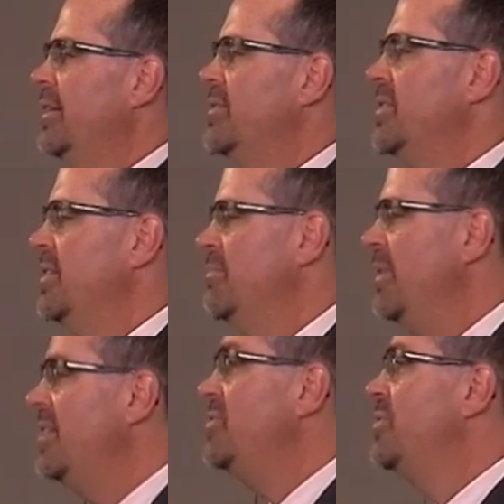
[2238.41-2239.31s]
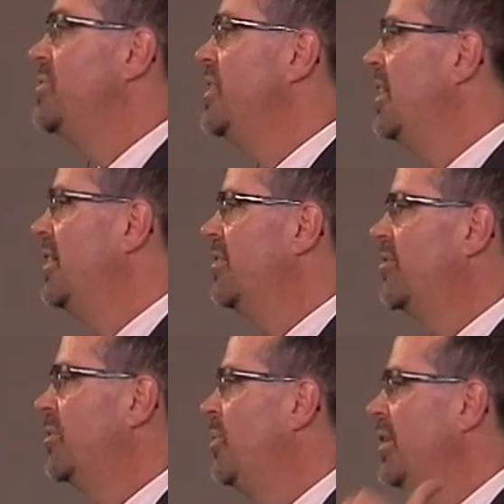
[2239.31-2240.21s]
is it, it makes you
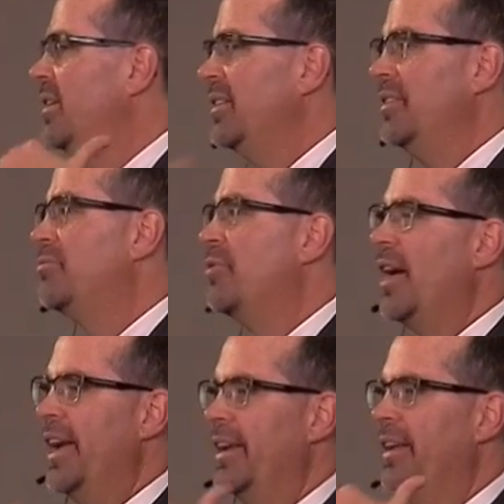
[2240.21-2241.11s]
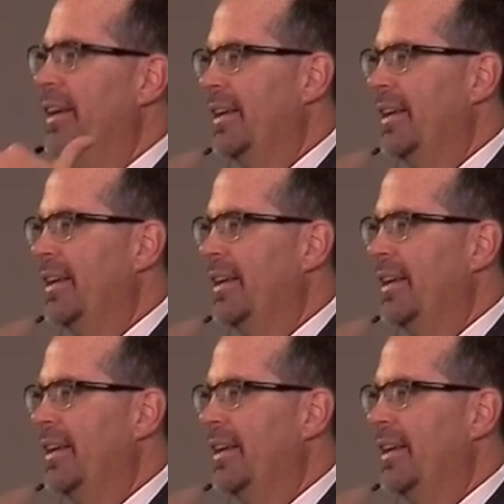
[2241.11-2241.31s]
zealous to want to live right,